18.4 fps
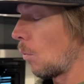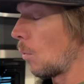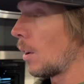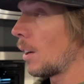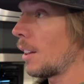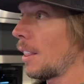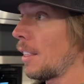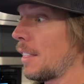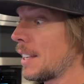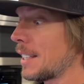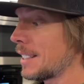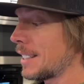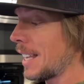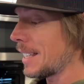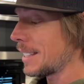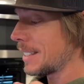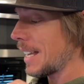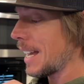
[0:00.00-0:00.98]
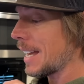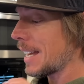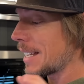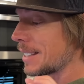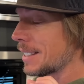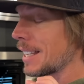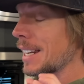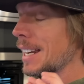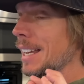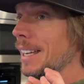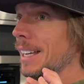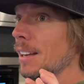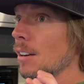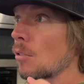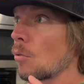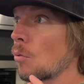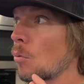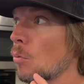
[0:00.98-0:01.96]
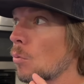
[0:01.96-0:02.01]
One of the things they say is that it
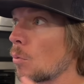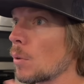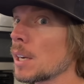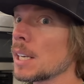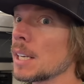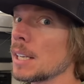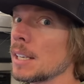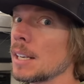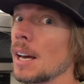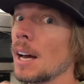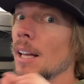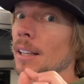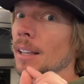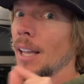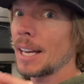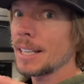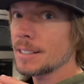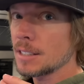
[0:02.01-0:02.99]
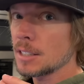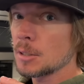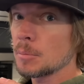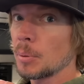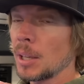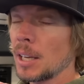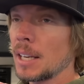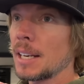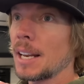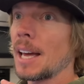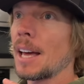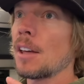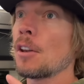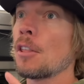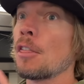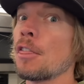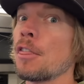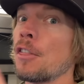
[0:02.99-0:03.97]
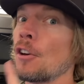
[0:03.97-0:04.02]
can read a license plate at
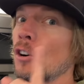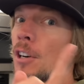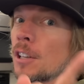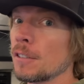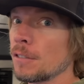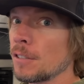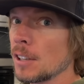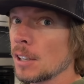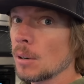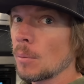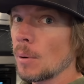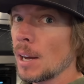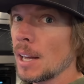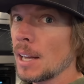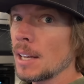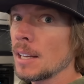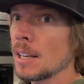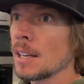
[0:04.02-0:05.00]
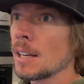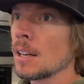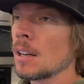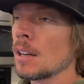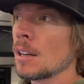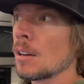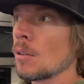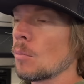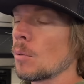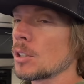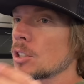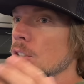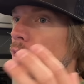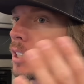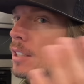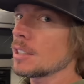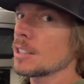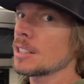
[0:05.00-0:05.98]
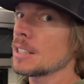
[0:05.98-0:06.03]
30 feet away, which
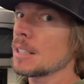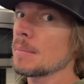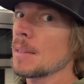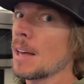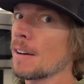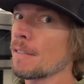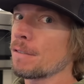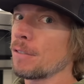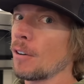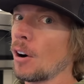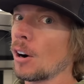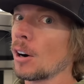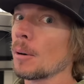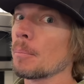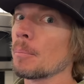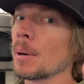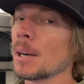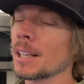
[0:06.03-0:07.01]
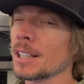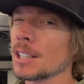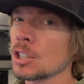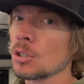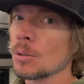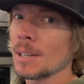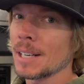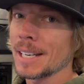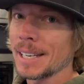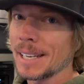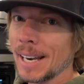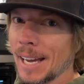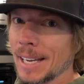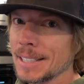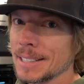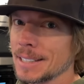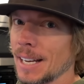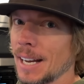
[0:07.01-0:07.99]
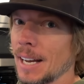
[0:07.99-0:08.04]
doesn't seem that far, but it can do it at
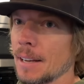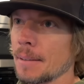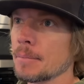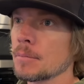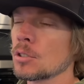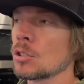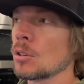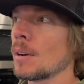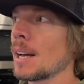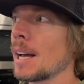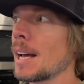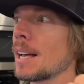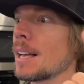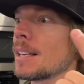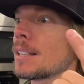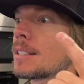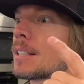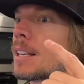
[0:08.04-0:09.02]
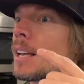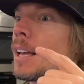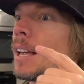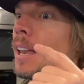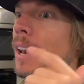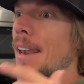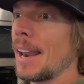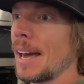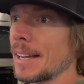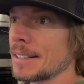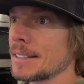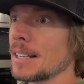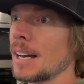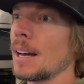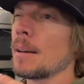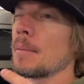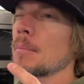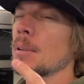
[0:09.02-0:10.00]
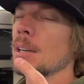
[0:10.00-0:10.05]
nighttime. So it has
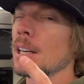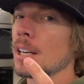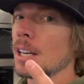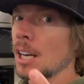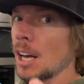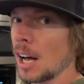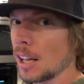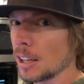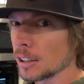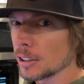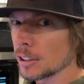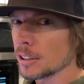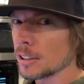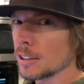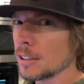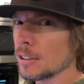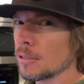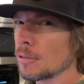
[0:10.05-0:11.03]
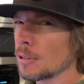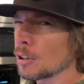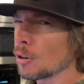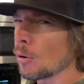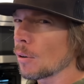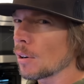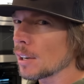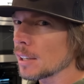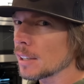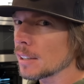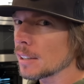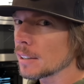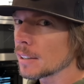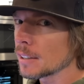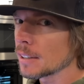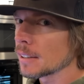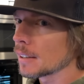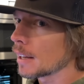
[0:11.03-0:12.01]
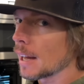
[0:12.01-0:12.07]
nighttime color recording.
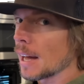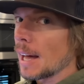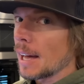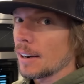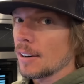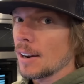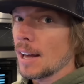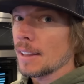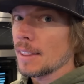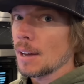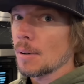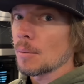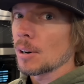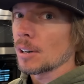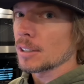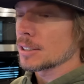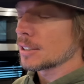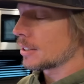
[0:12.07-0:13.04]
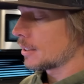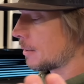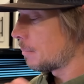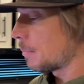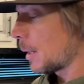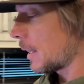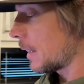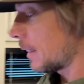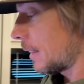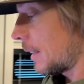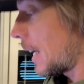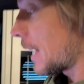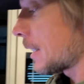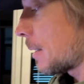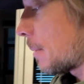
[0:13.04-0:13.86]
I don't that's know how that works, cool. but that's